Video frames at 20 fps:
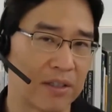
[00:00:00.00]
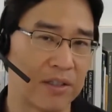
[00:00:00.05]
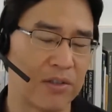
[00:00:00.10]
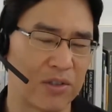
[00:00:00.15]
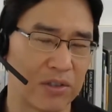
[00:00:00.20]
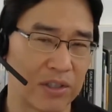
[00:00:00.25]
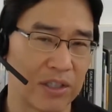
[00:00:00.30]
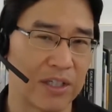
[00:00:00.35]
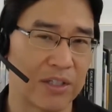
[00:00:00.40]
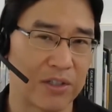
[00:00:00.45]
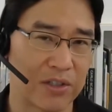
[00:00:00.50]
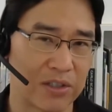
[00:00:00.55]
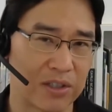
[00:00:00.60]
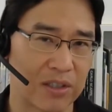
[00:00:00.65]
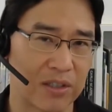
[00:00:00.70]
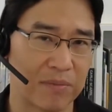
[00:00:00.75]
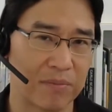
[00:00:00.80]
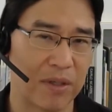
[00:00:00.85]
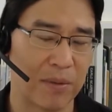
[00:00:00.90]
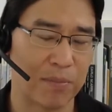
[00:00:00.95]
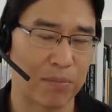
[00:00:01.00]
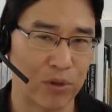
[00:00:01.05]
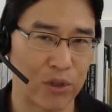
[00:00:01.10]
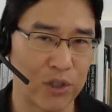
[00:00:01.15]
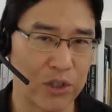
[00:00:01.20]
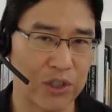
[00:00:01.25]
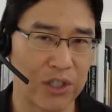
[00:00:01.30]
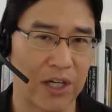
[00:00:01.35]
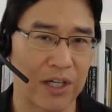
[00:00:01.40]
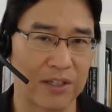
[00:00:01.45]
Usually they just
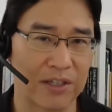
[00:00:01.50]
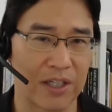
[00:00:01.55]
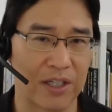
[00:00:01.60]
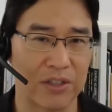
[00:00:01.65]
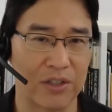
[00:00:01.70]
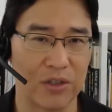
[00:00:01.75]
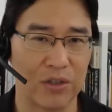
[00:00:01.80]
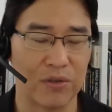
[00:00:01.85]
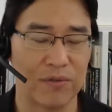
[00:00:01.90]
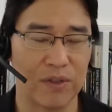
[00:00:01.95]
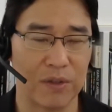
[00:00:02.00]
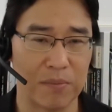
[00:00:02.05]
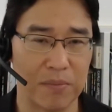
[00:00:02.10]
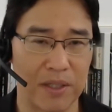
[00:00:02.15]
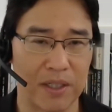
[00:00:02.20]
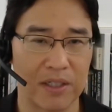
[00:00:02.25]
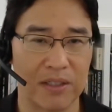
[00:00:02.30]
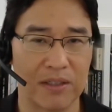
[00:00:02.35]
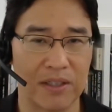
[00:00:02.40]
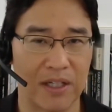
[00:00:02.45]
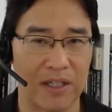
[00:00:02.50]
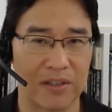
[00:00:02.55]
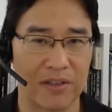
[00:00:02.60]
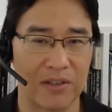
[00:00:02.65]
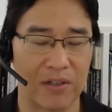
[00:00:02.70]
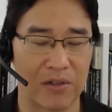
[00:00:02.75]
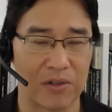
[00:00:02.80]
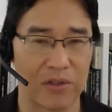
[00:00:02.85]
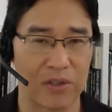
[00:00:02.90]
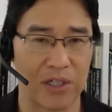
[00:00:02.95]
appreciate that you've admitted
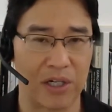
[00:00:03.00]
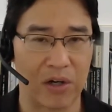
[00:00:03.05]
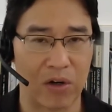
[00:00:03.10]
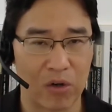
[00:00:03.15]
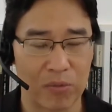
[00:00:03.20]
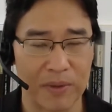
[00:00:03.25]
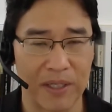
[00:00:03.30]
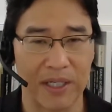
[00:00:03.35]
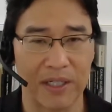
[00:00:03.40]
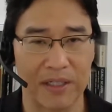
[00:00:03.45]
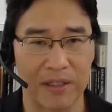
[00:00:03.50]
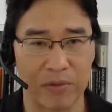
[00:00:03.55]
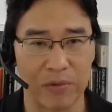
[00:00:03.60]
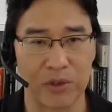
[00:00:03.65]
that there's an error made,